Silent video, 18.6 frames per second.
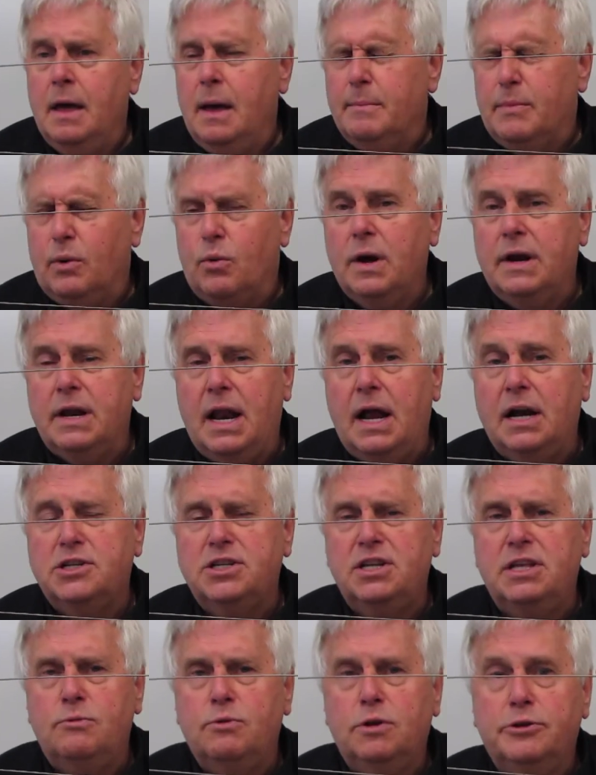But what it
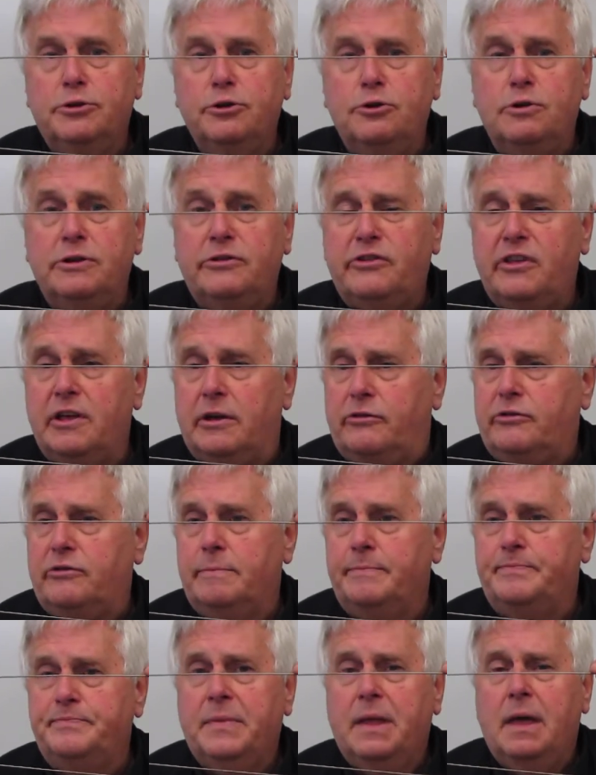actually will do is this.
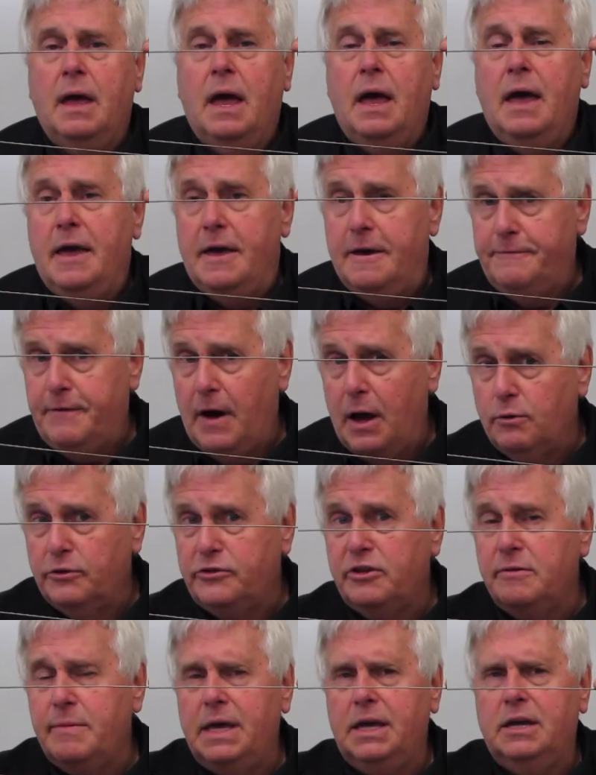If I was
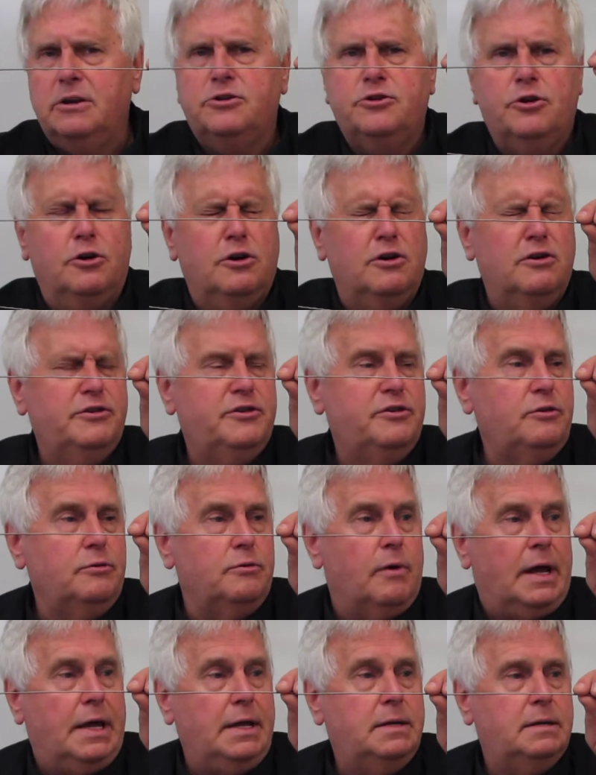to make it turn to the
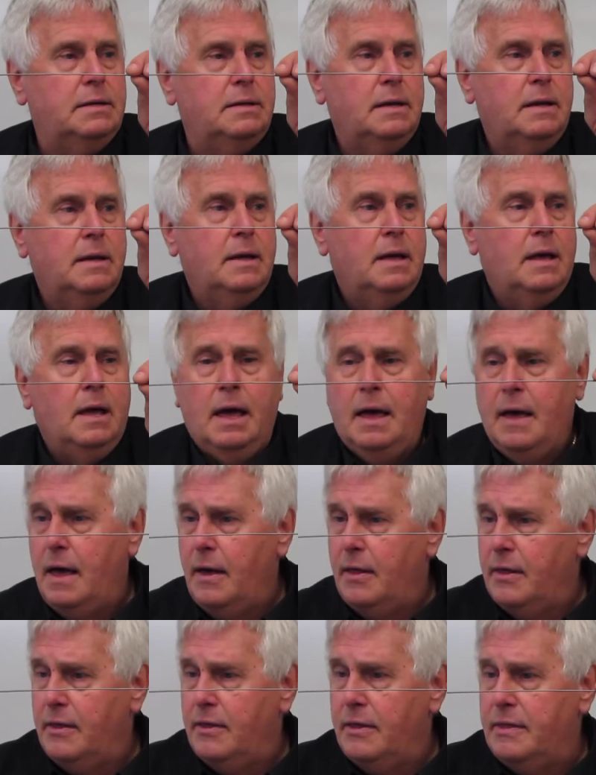right,
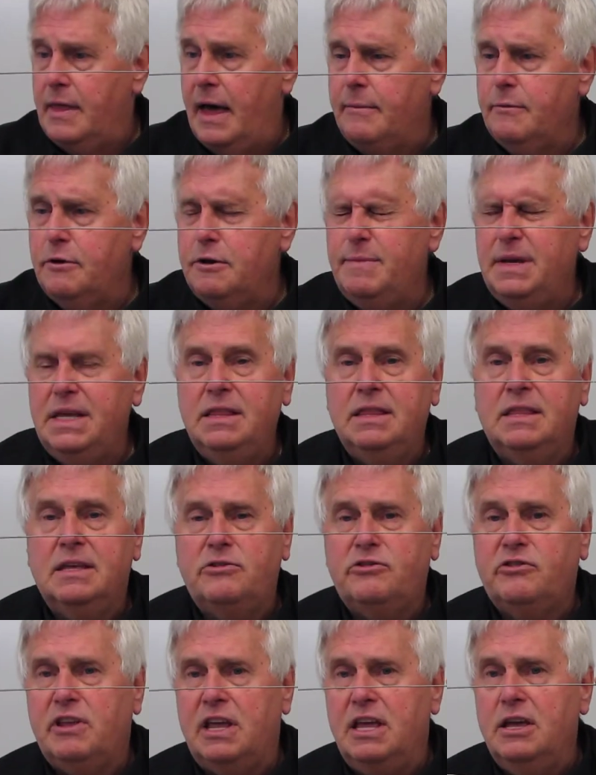that would mean
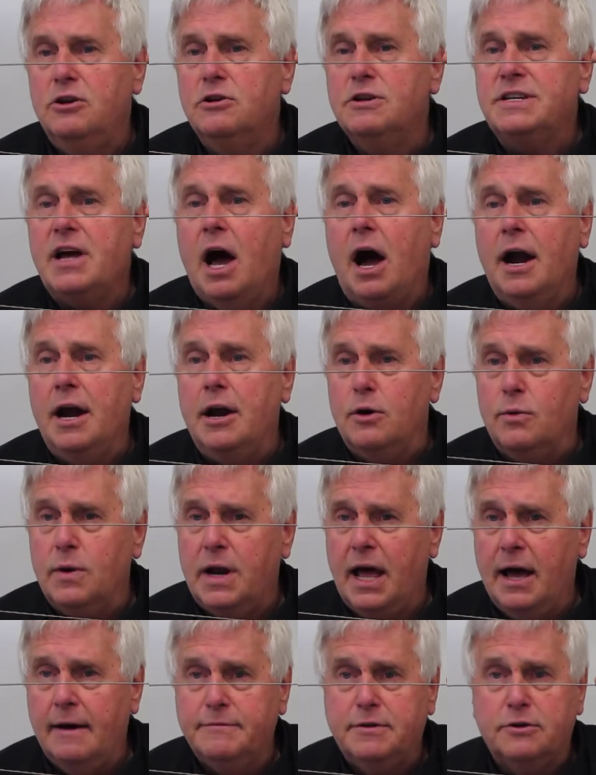this inner tire would
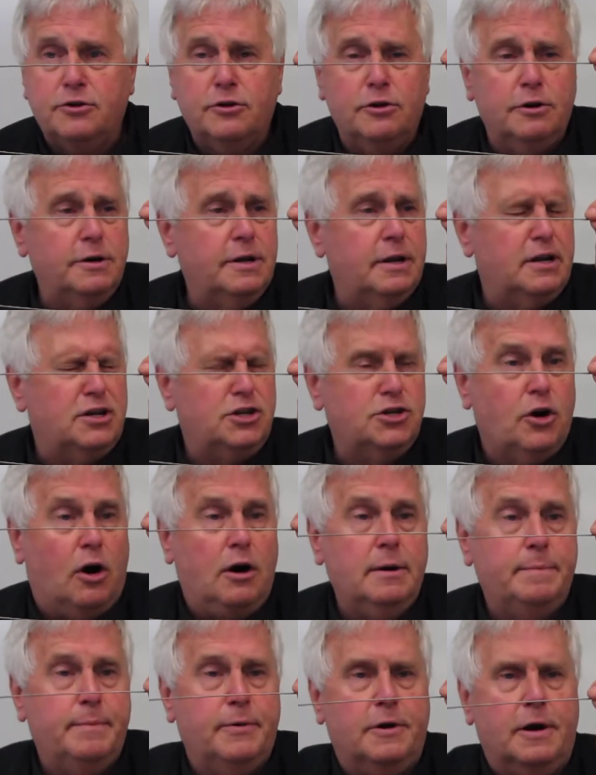have to turn at a
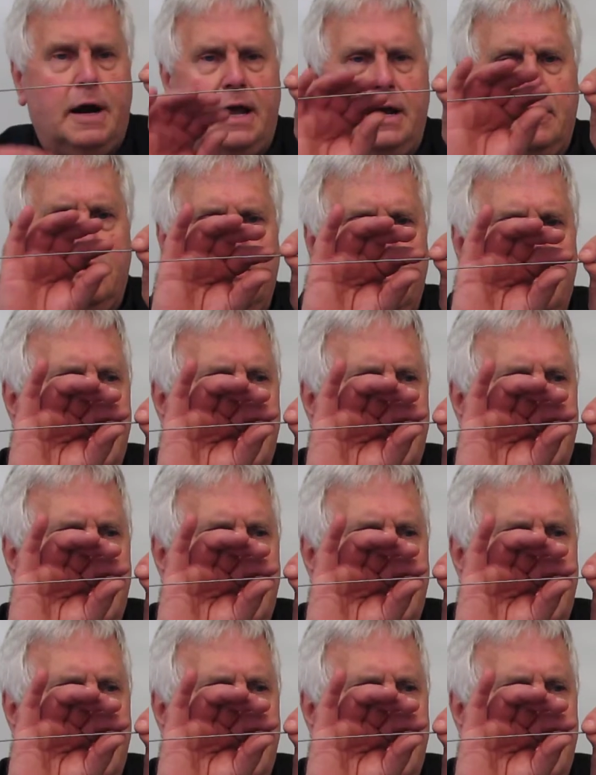sharper angle